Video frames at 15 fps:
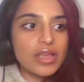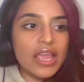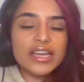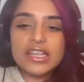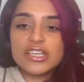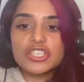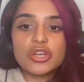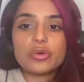
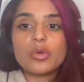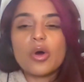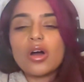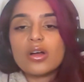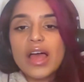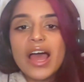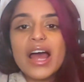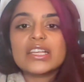ADHD or
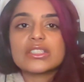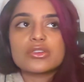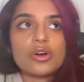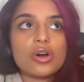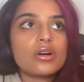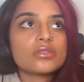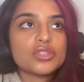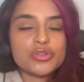not, has
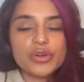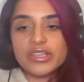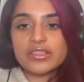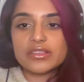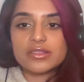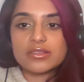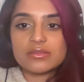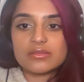got
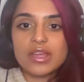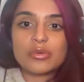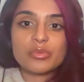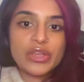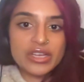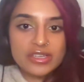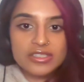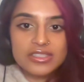strengths and
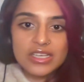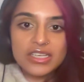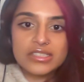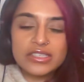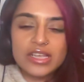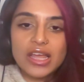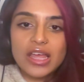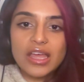
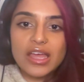weaknesses.